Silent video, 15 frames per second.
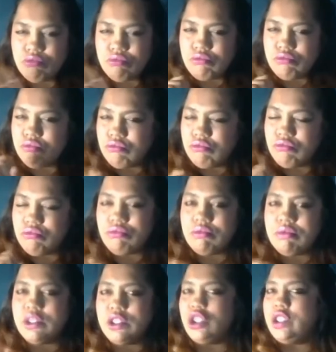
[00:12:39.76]
In
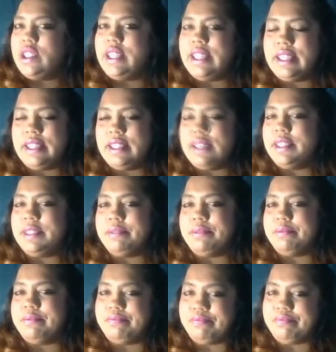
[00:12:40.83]
1964,
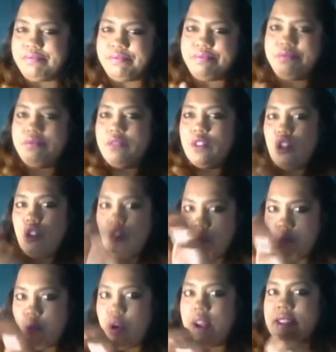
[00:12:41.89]
the
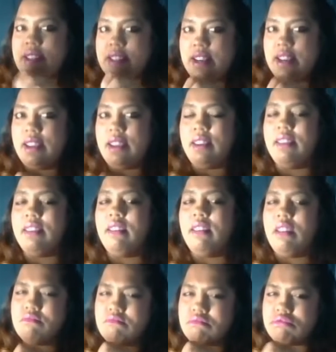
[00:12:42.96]
school was
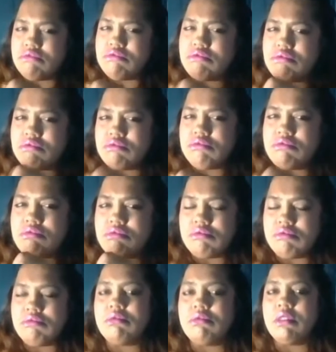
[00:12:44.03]
renamed the
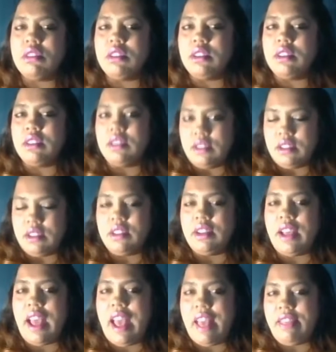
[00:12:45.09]
Nanny Helen
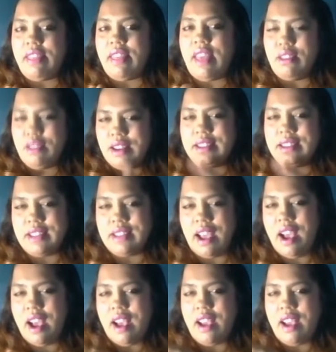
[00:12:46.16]
Burroughs School.